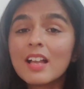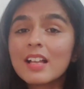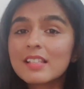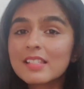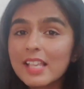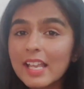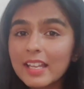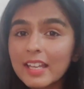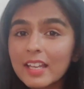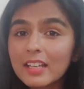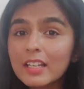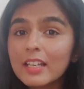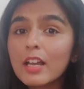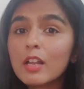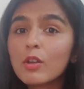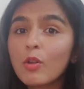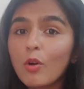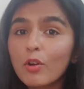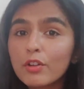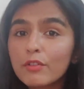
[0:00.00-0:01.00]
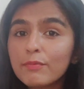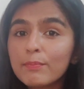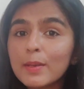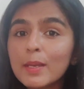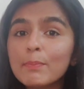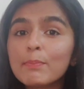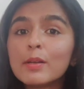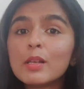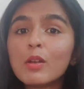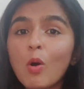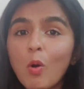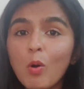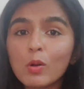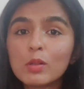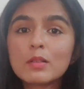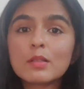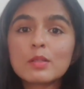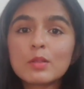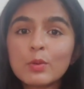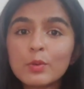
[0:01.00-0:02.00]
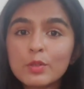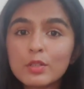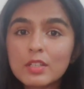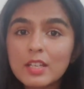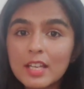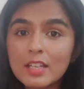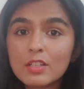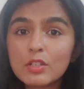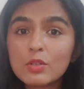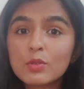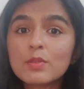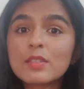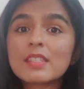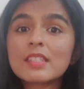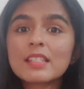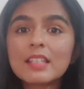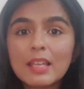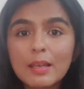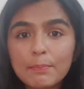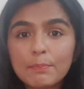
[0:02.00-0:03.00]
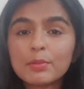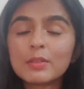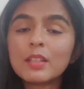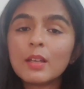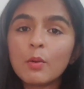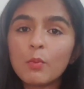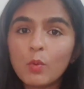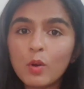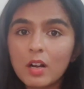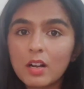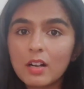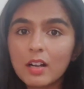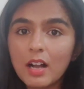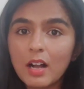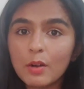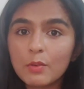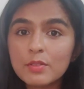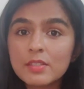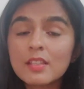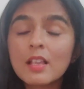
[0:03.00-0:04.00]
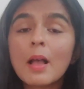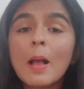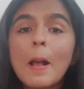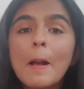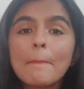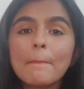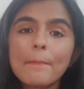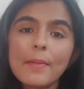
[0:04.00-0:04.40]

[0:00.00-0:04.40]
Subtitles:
Secondly, a lot of people also tend to skip their workouts